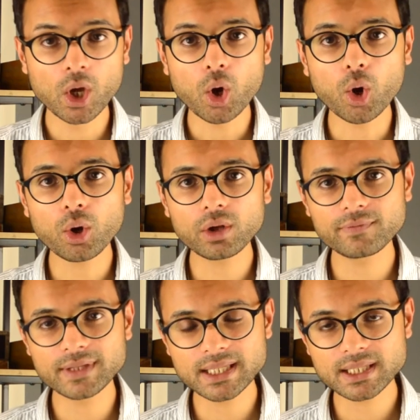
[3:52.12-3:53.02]
All
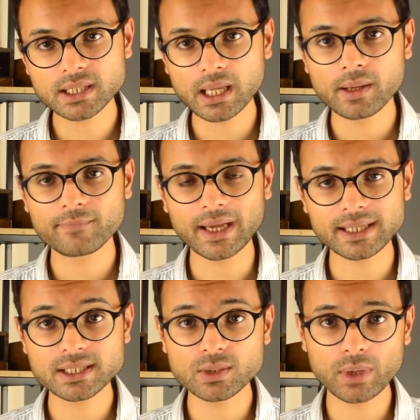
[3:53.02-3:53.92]
of these
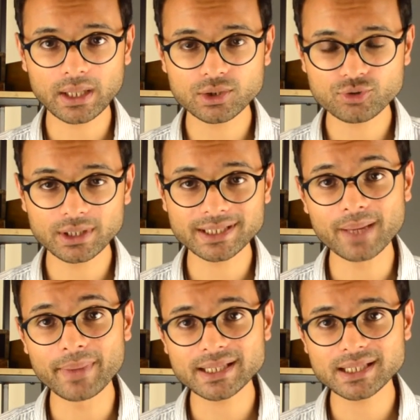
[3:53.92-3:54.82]
factors, a well-controlled
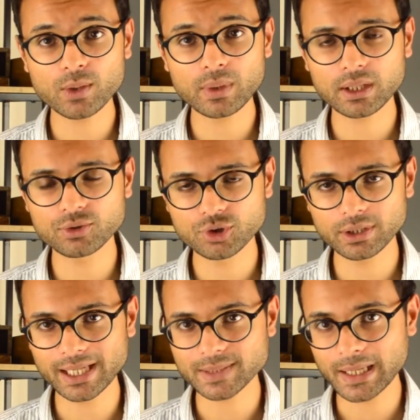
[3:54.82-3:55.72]
diabetic,
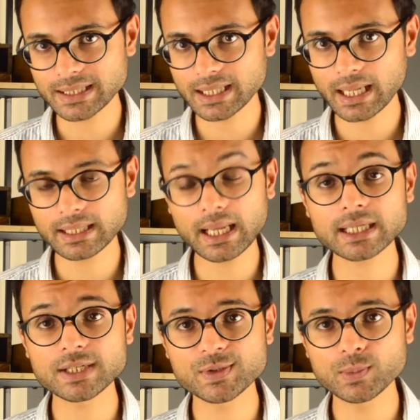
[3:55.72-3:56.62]
well-controlled asthmatic, and an
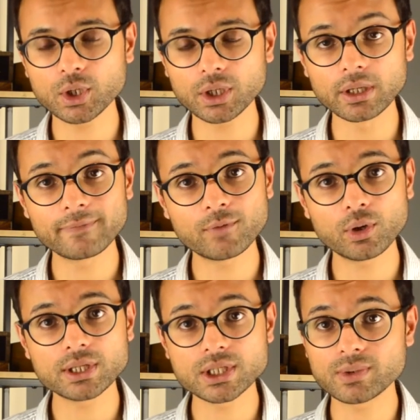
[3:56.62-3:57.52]
active smoker,
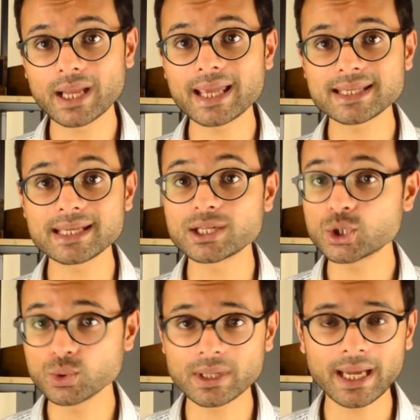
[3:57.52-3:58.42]
fall into an ASA
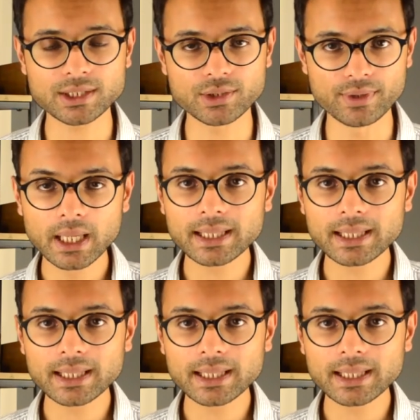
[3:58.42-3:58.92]
2 category.